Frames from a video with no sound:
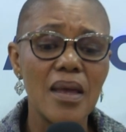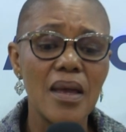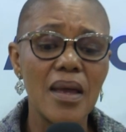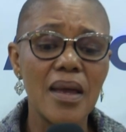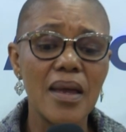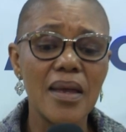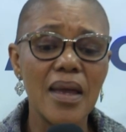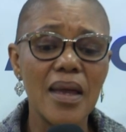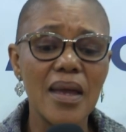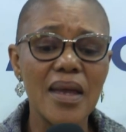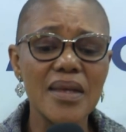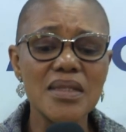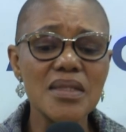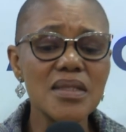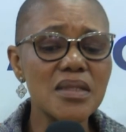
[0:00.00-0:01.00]

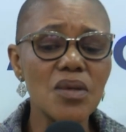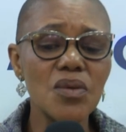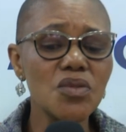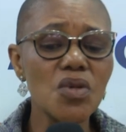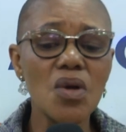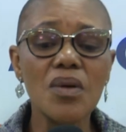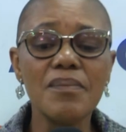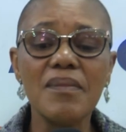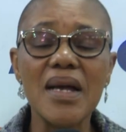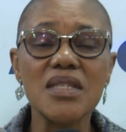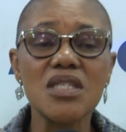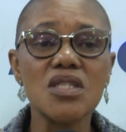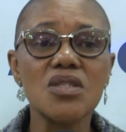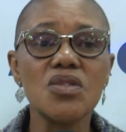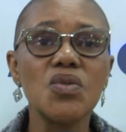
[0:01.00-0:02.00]
I didn't talk
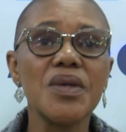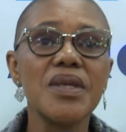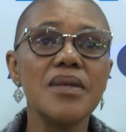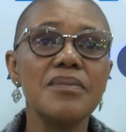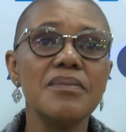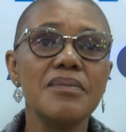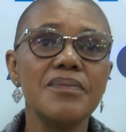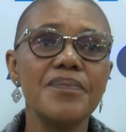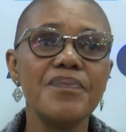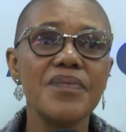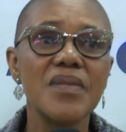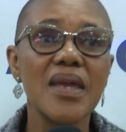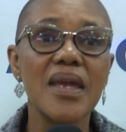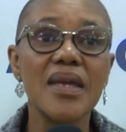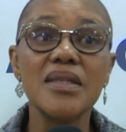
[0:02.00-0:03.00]
much to him,
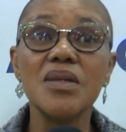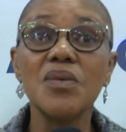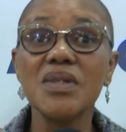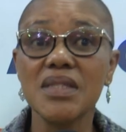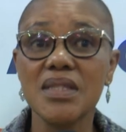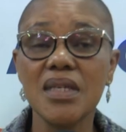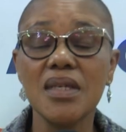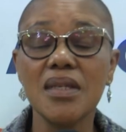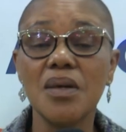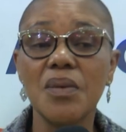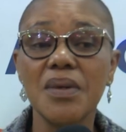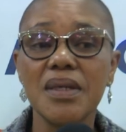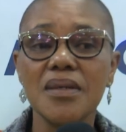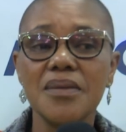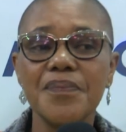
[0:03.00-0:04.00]
and he was taken
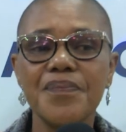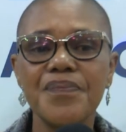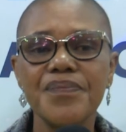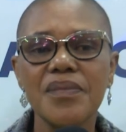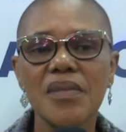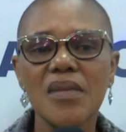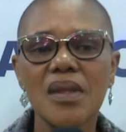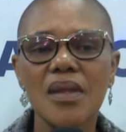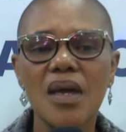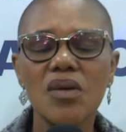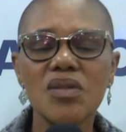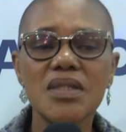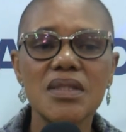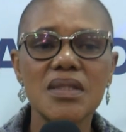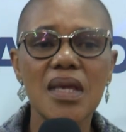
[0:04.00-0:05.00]
away. I
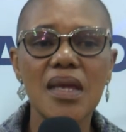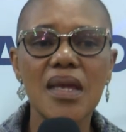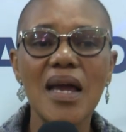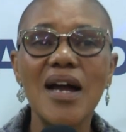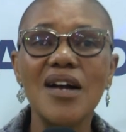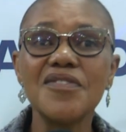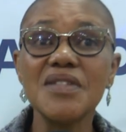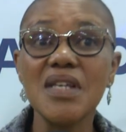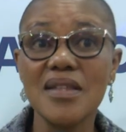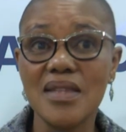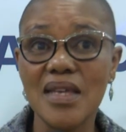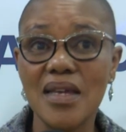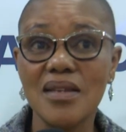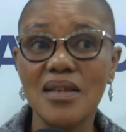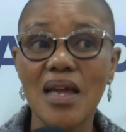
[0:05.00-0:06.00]
would say after
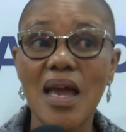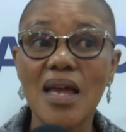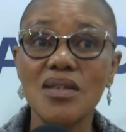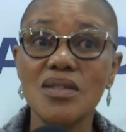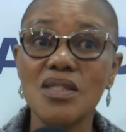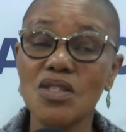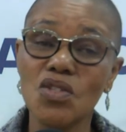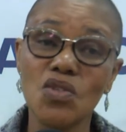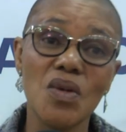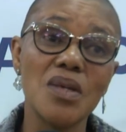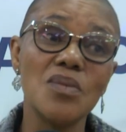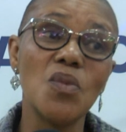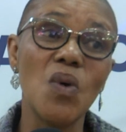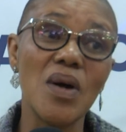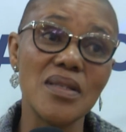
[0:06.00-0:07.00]
then, I just saw
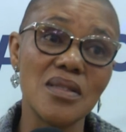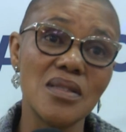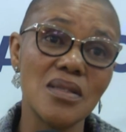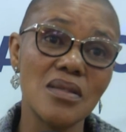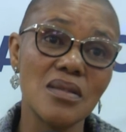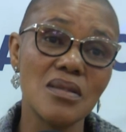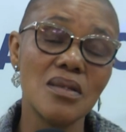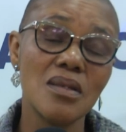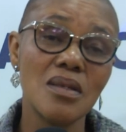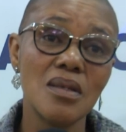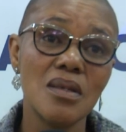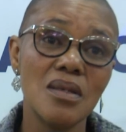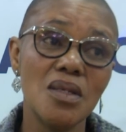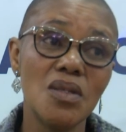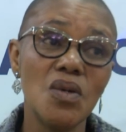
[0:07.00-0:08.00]
him once,
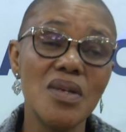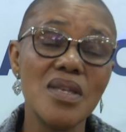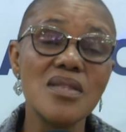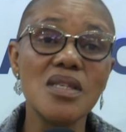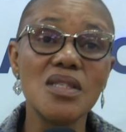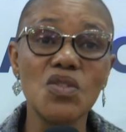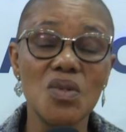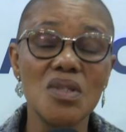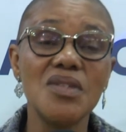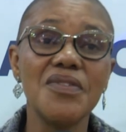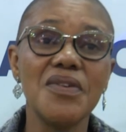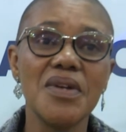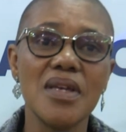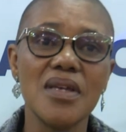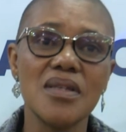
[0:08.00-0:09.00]
you know, in these
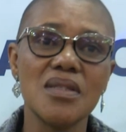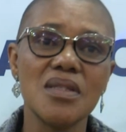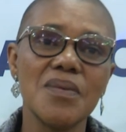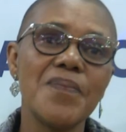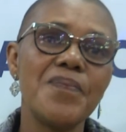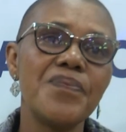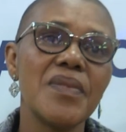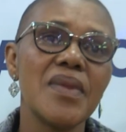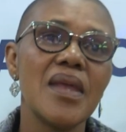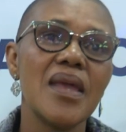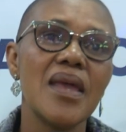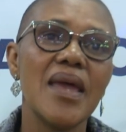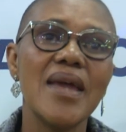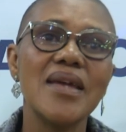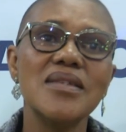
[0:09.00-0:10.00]
24 years.
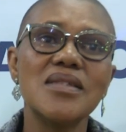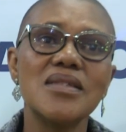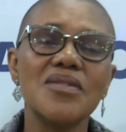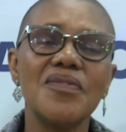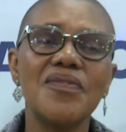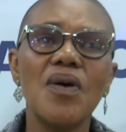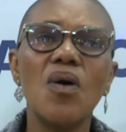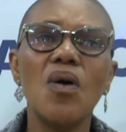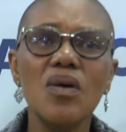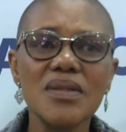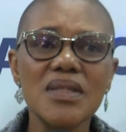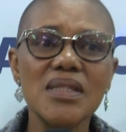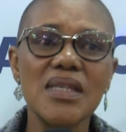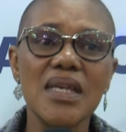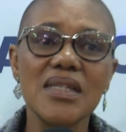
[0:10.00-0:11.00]
And for all
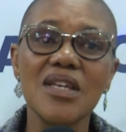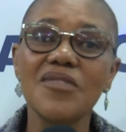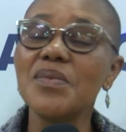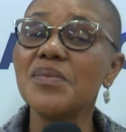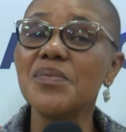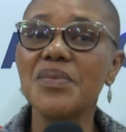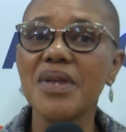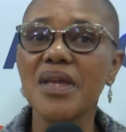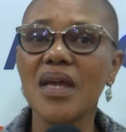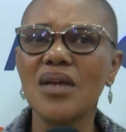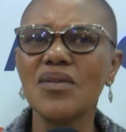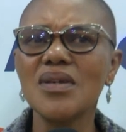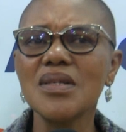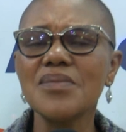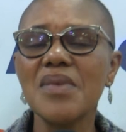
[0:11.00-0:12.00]
these years, I've been praying. I
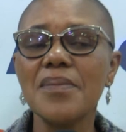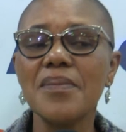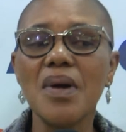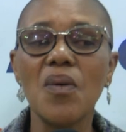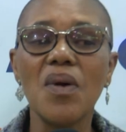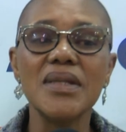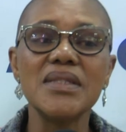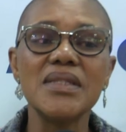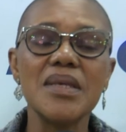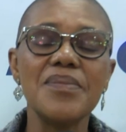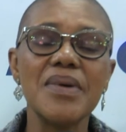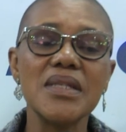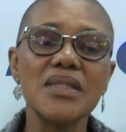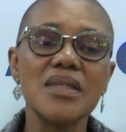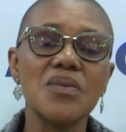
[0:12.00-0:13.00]
don't remember one day
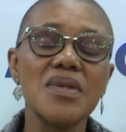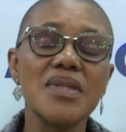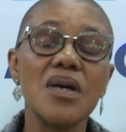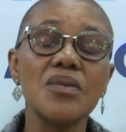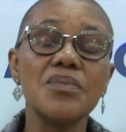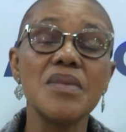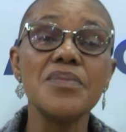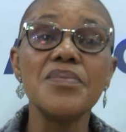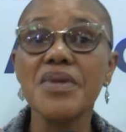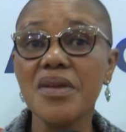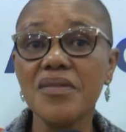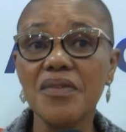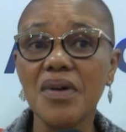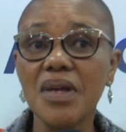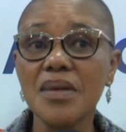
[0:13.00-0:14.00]
passing without me
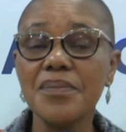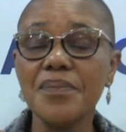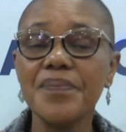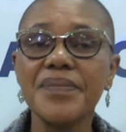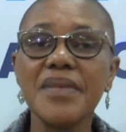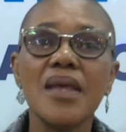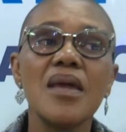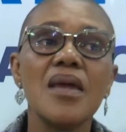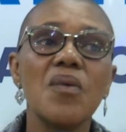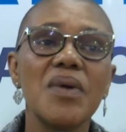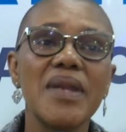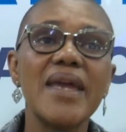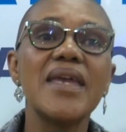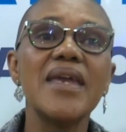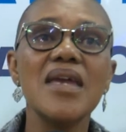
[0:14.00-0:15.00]
praying for him. When
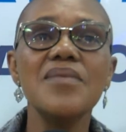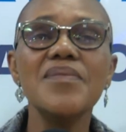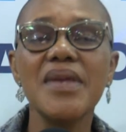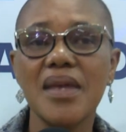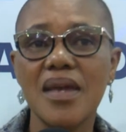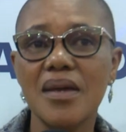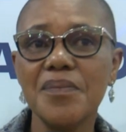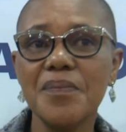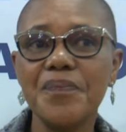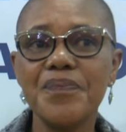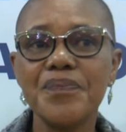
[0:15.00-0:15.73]
I came here,